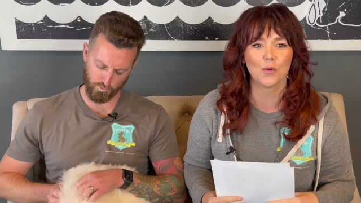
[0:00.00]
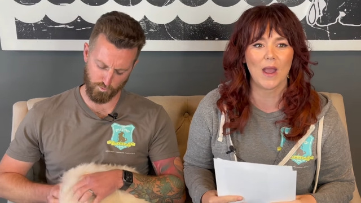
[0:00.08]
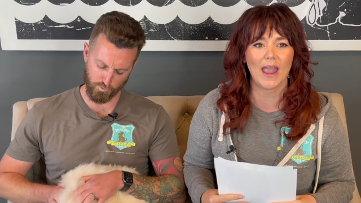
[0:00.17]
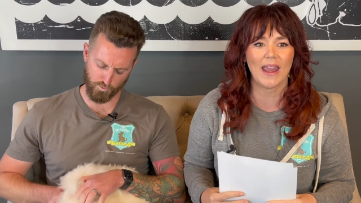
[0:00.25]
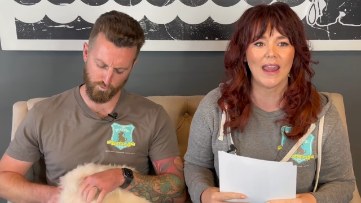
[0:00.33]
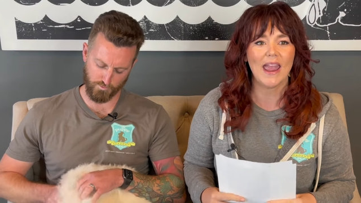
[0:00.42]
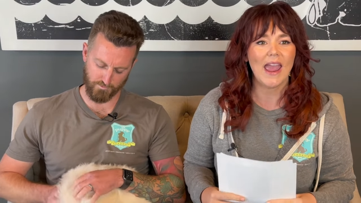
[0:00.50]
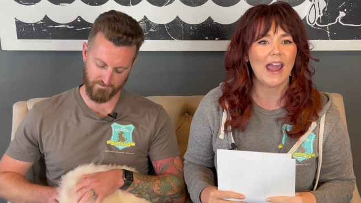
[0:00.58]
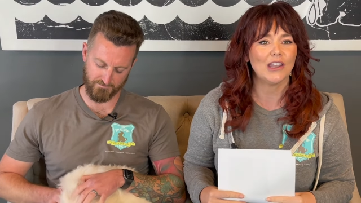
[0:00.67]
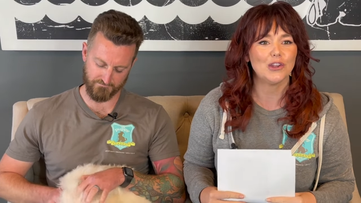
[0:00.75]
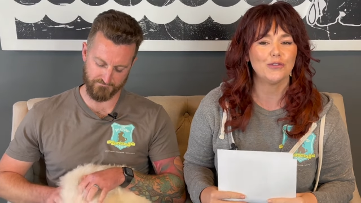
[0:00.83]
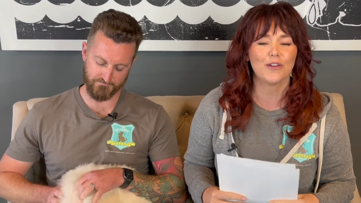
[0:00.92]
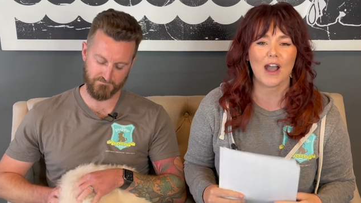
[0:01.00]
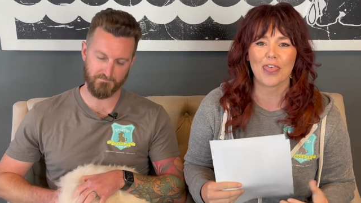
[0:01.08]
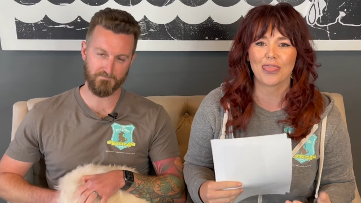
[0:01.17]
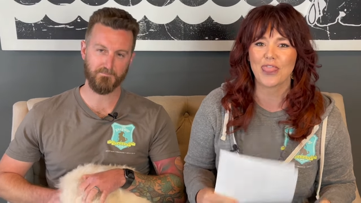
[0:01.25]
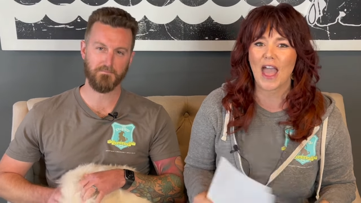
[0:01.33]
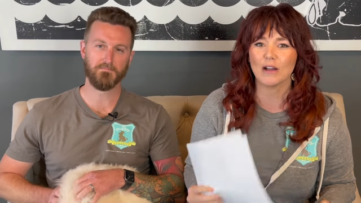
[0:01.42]
Speaker 1: way and you've
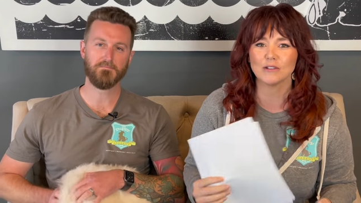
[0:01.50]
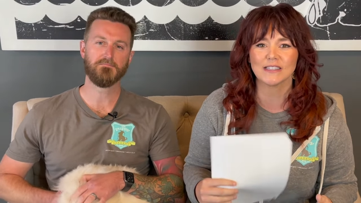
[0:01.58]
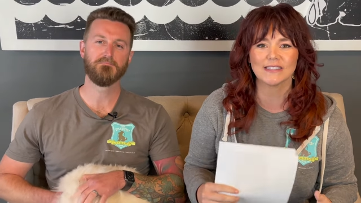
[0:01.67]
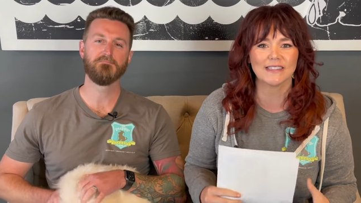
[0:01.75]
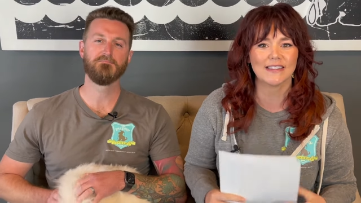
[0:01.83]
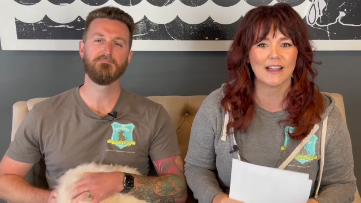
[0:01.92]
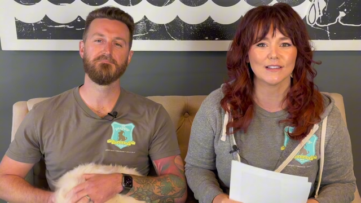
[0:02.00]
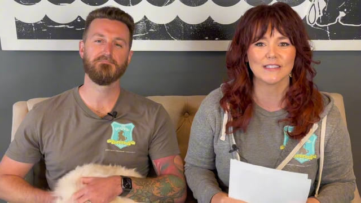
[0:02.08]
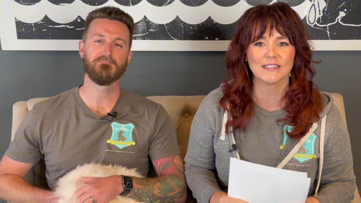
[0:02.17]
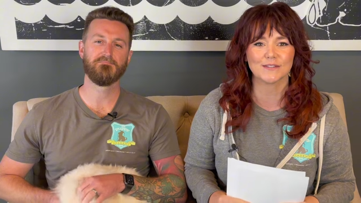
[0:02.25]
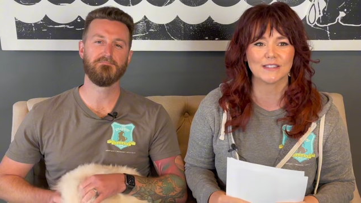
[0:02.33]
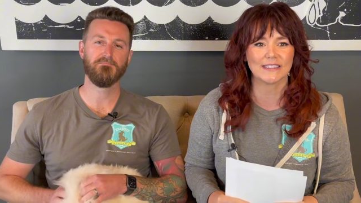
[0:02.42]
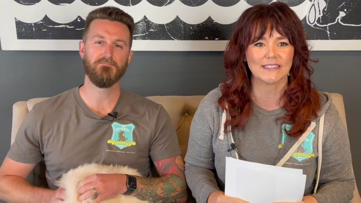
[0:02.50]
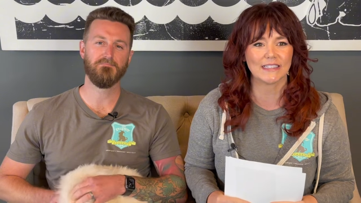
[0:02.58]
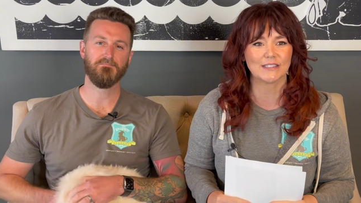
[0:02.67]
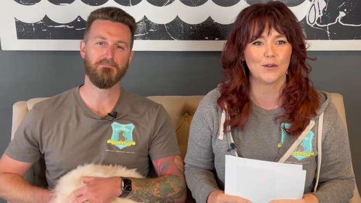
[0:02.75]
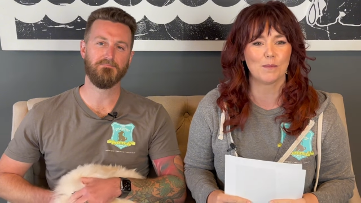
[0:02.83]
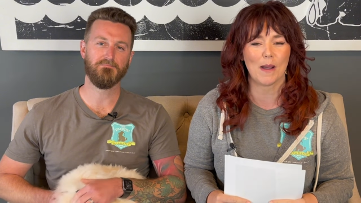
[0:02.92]
got thousands and thousands of
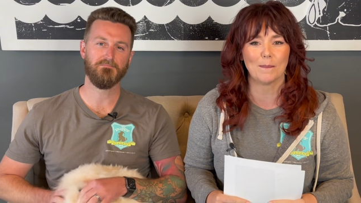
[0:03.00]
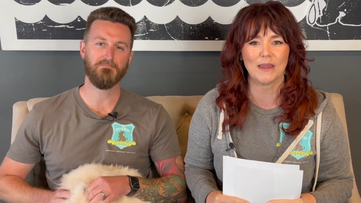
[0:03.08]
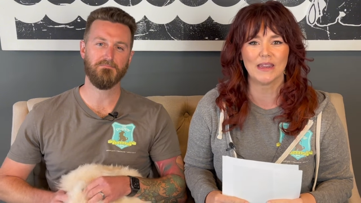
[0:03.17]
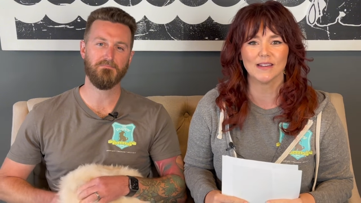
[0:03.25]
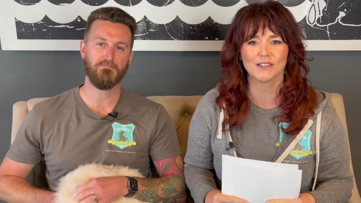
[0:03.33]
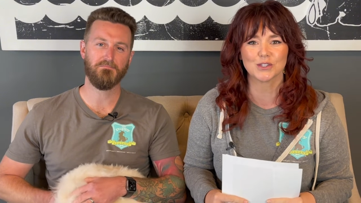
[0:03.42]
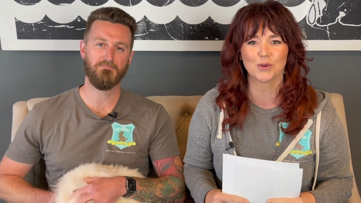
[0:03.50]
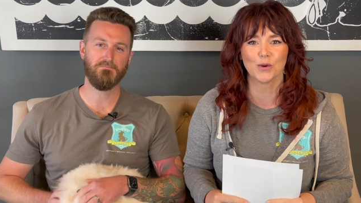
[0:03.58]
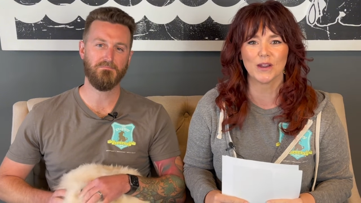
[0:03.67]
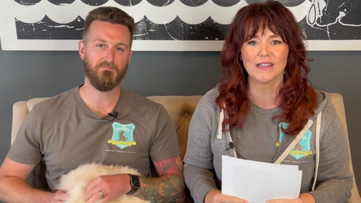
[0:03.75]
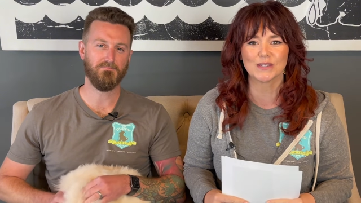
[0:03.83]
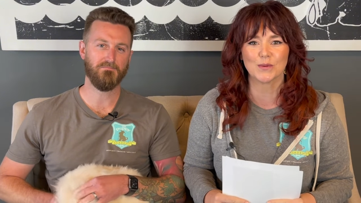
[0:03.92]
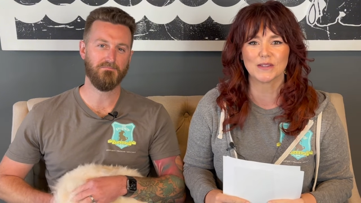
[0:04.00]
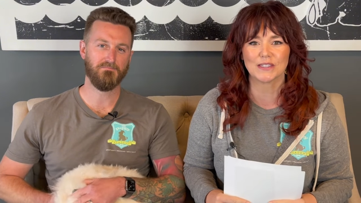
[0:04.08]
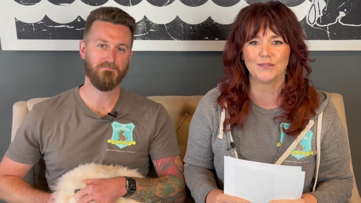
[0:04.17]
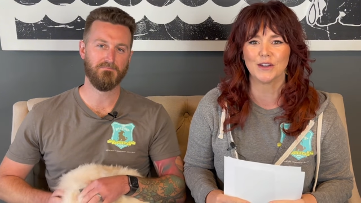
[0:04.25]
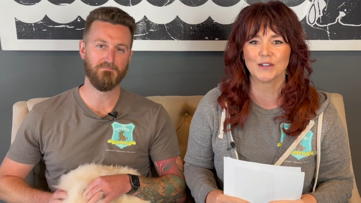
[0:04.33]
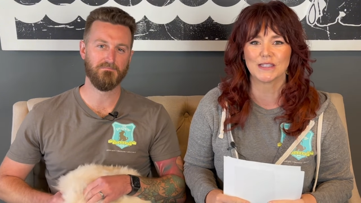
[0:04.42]
successful puppy stories with
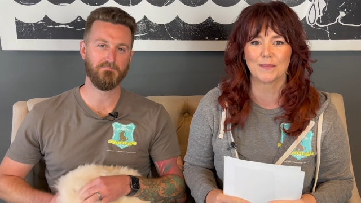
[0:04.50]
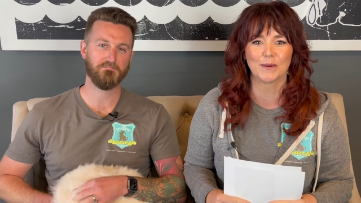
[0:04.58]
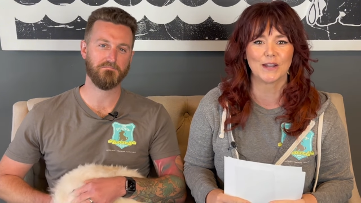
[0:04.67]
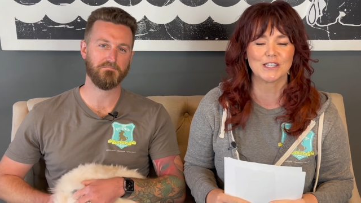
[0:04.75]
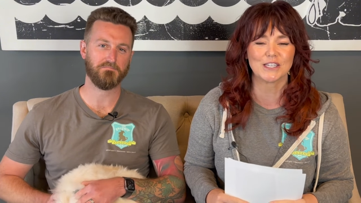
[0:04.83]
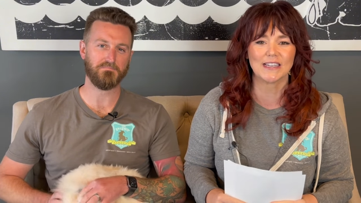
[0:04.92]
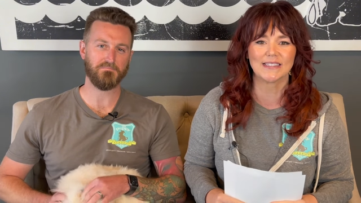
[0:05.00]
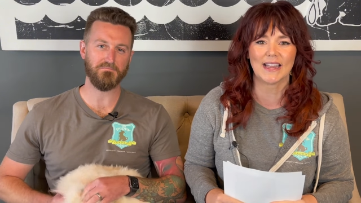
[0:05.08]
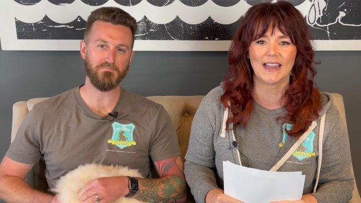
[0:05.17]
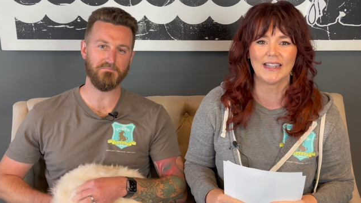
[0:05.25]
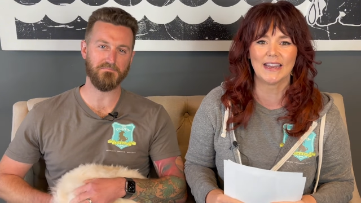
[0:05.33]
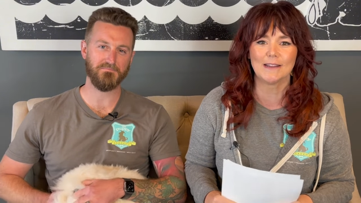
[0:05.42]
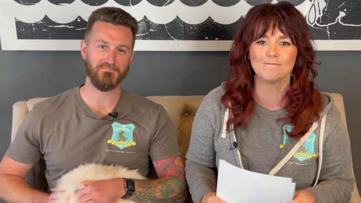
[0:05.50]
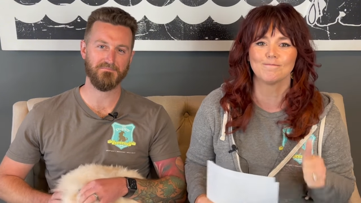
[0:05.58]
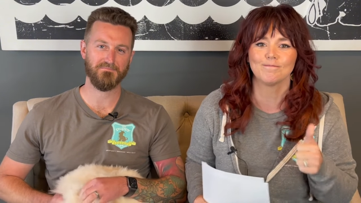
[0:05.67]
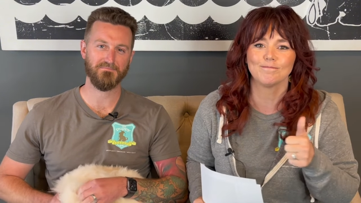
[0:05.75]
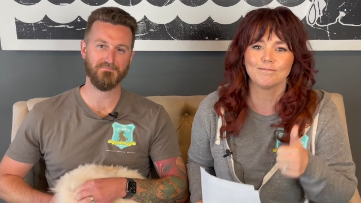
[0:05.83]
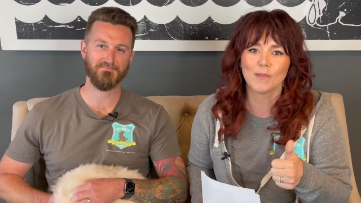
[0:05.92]
severe separation anxiety,
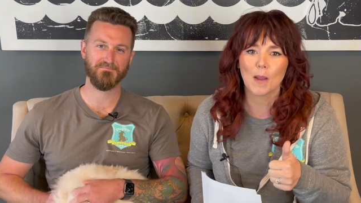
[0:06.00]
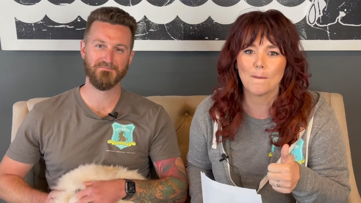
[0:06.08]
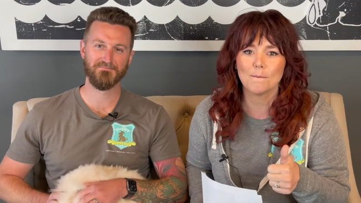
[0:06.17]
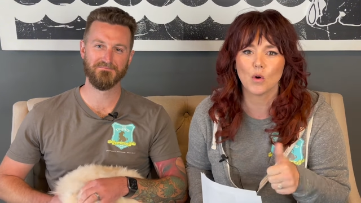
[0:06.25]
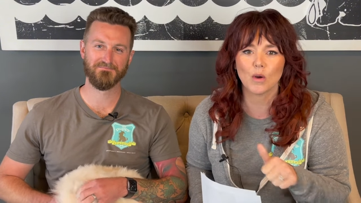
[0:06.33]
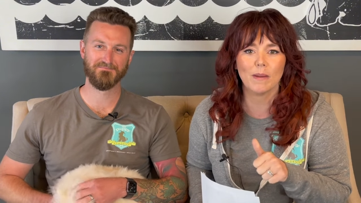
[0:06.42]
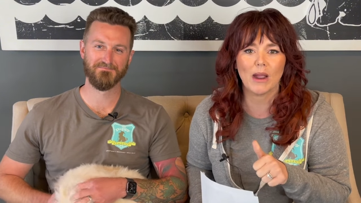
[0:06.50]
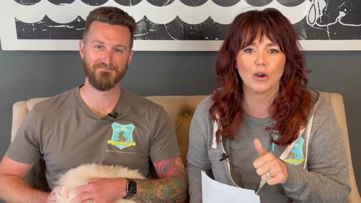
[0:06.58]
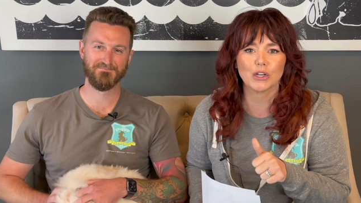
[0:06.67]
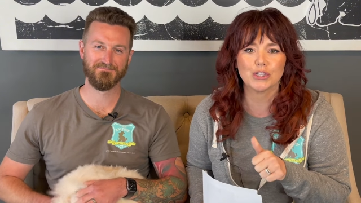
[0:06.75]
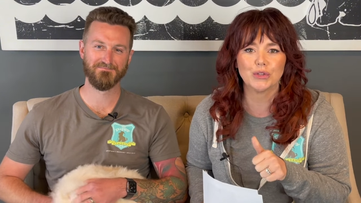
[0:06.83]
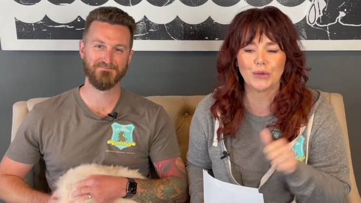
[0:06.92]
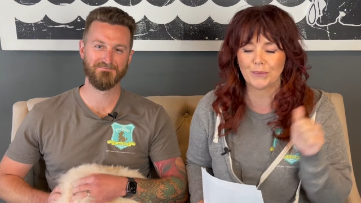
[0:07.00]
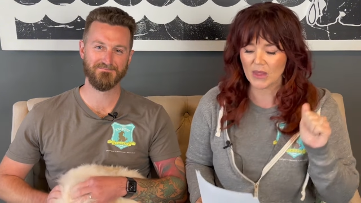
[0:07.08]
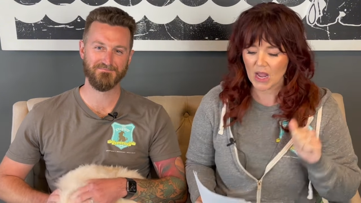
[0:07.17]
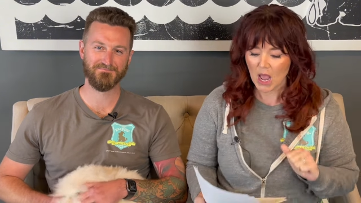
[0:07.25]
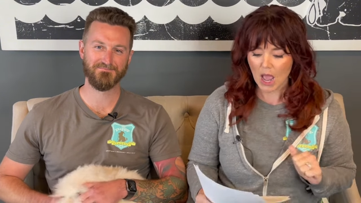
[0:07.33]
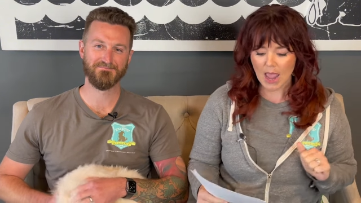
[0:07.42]
more power to you.
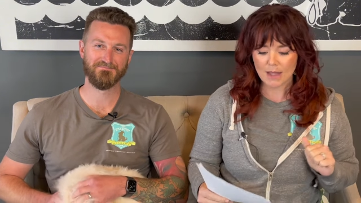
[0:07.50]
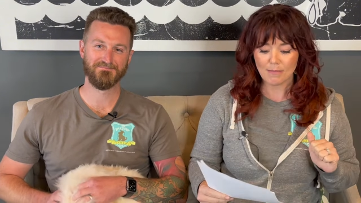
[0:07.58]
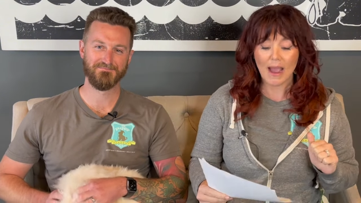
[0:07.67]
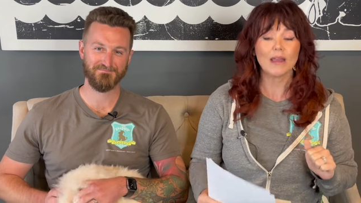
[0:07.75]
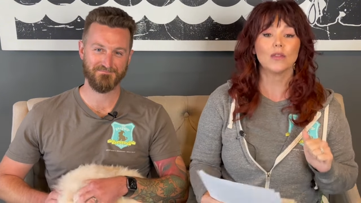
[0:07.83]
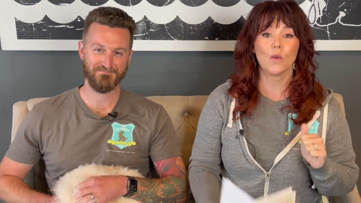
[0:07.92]
And by the